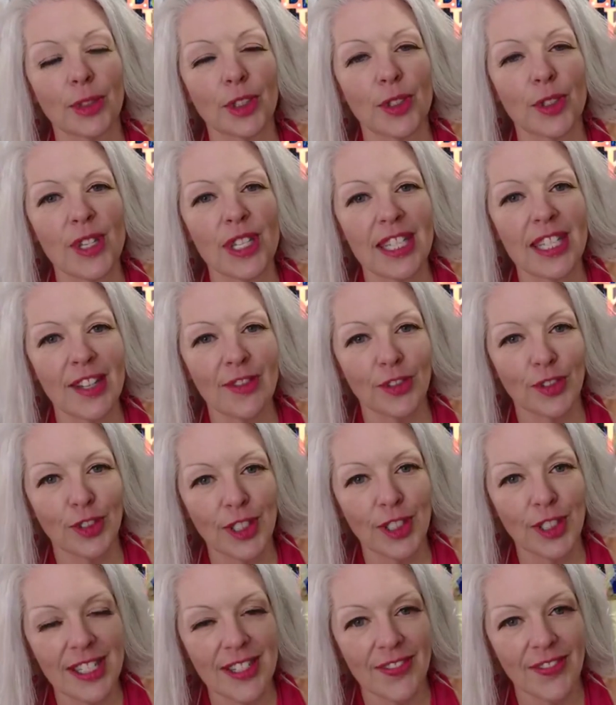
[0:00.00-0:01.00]

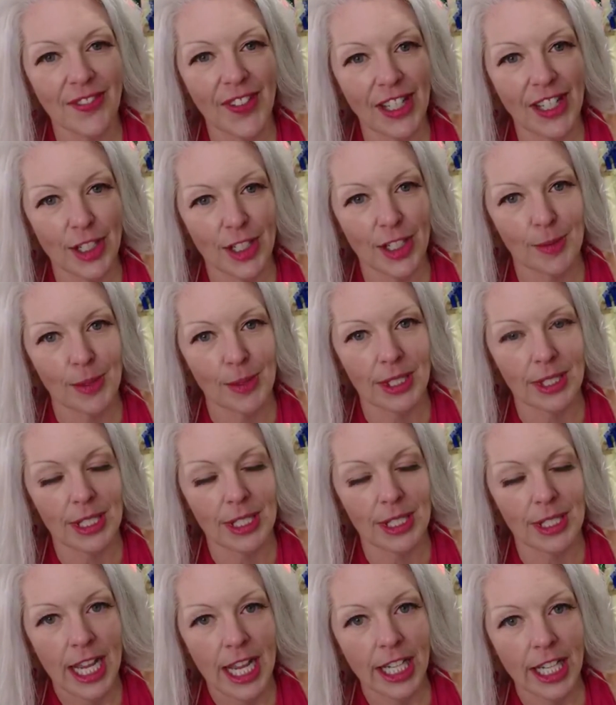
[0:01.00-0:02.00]
cruciferous vegetables
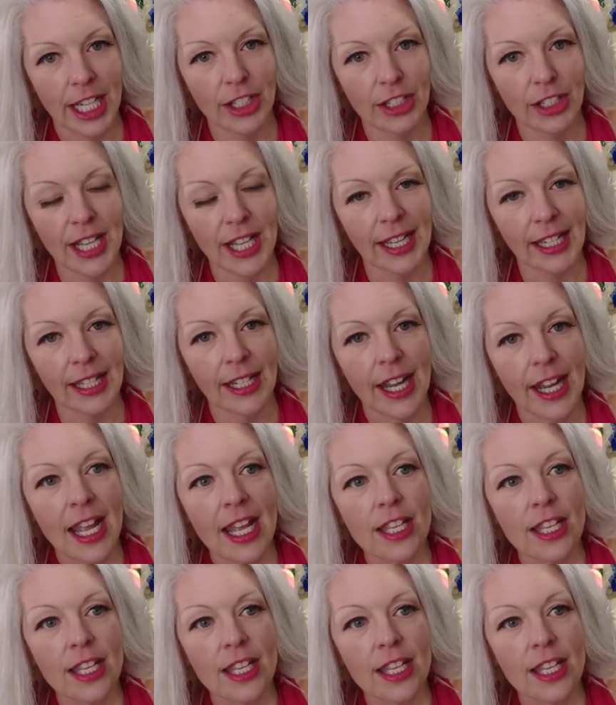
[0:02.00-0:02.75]
in your diet.